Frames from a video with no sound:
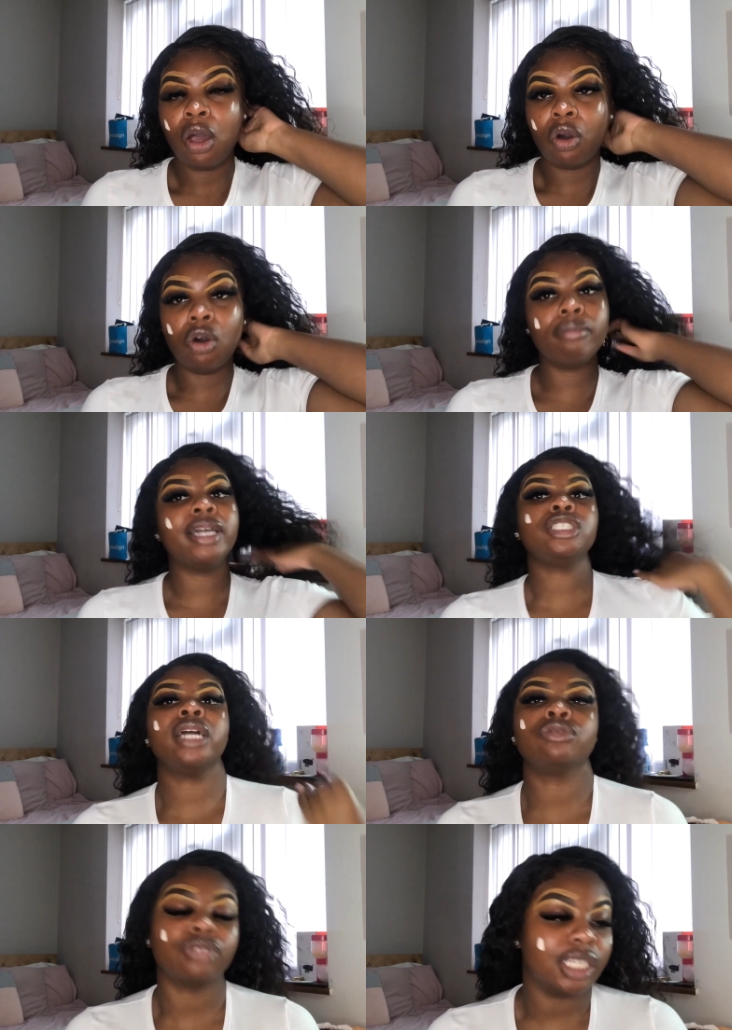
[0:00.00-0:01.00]
on my
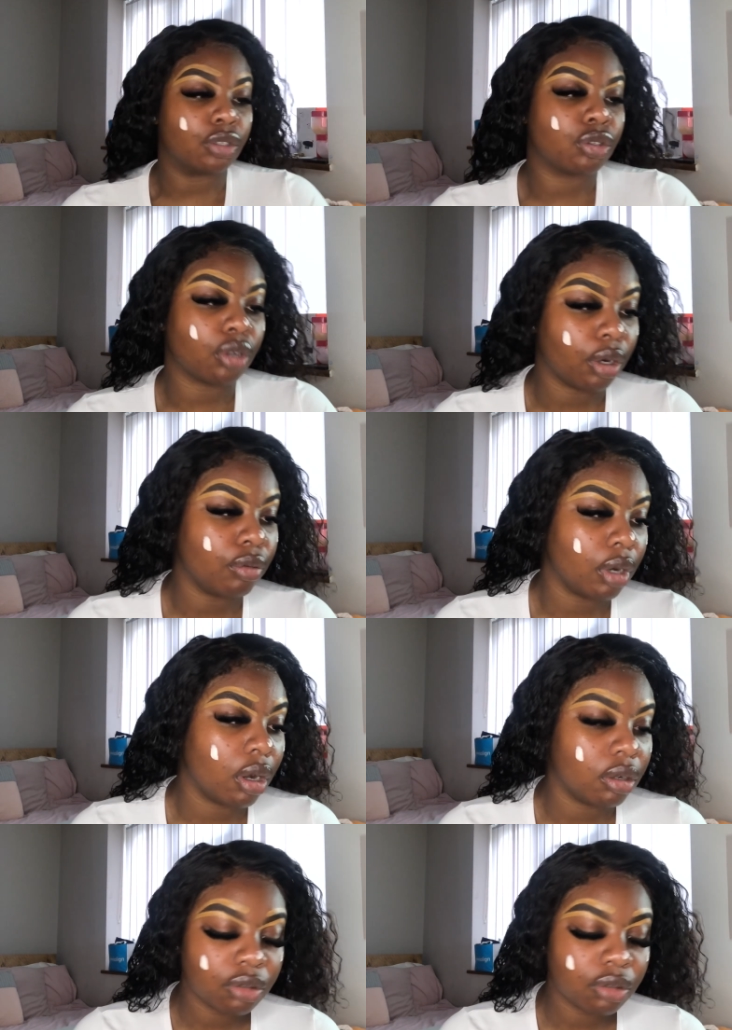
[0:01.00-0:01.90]
channel in so long.